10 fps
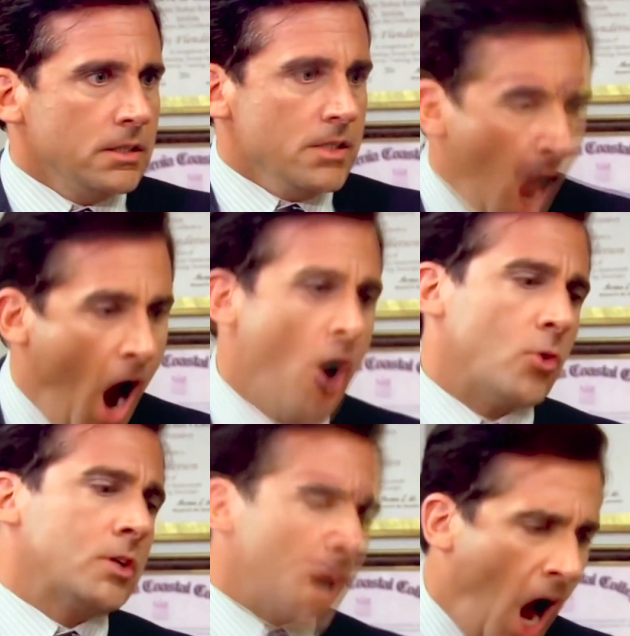
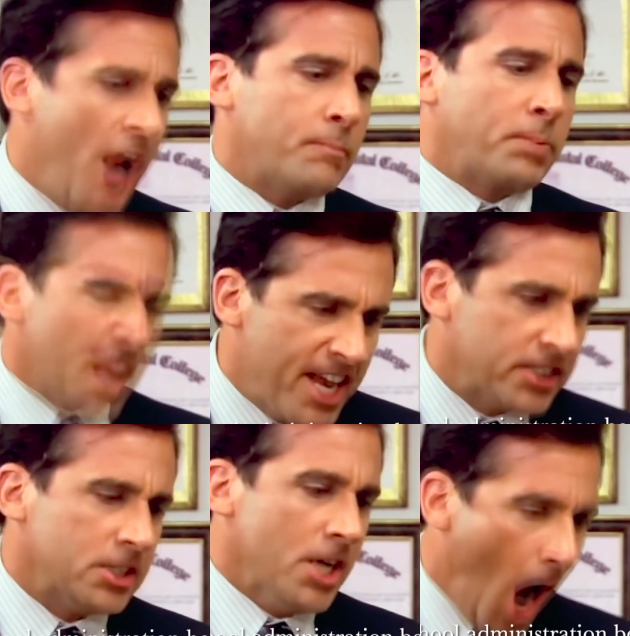No! God,
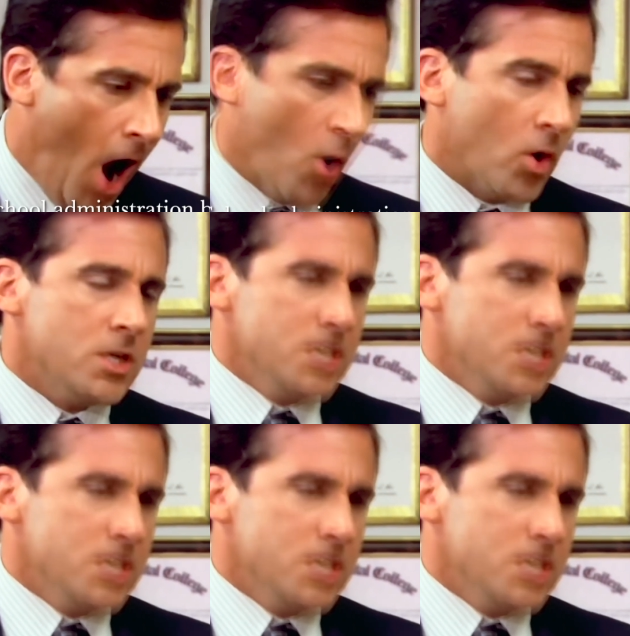please, no!